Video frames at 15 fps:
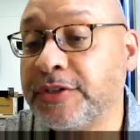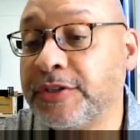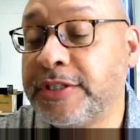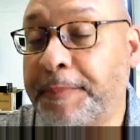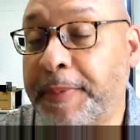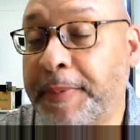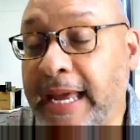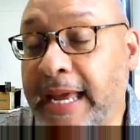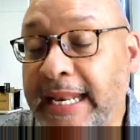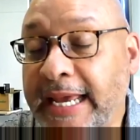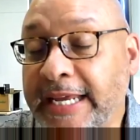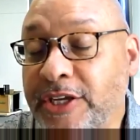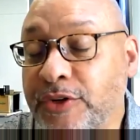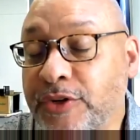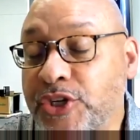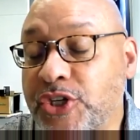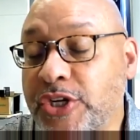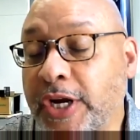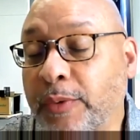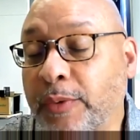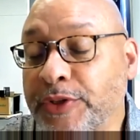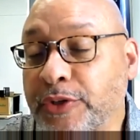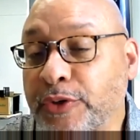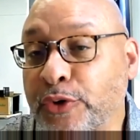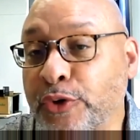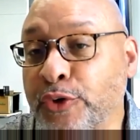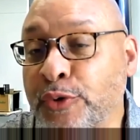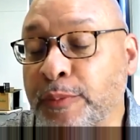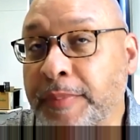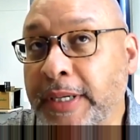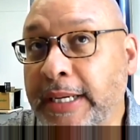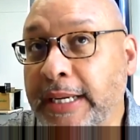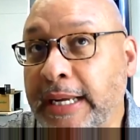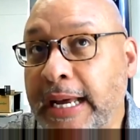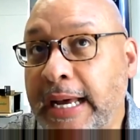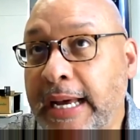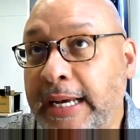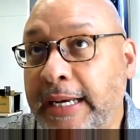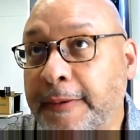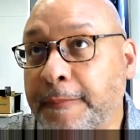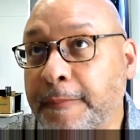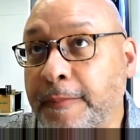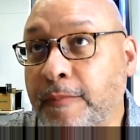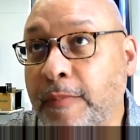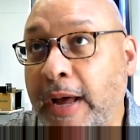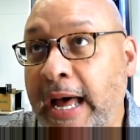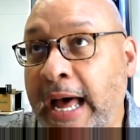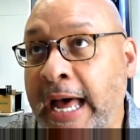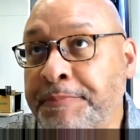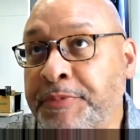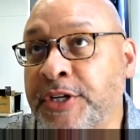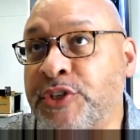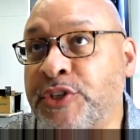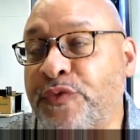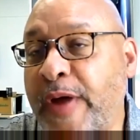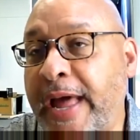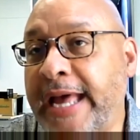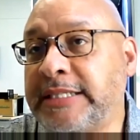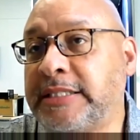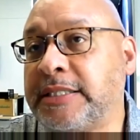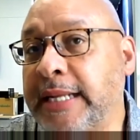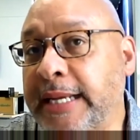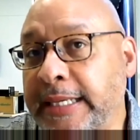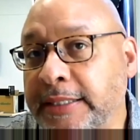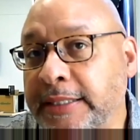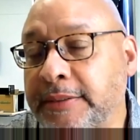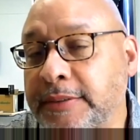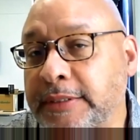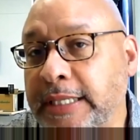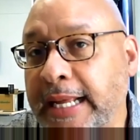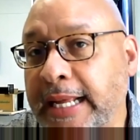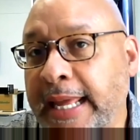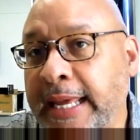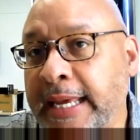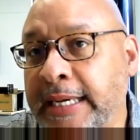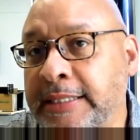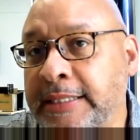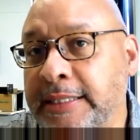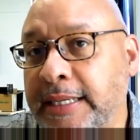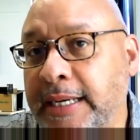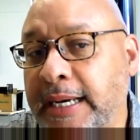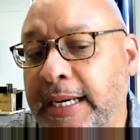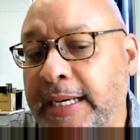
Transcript: if there's something I'd like you to share with the group, I'm just fascinated and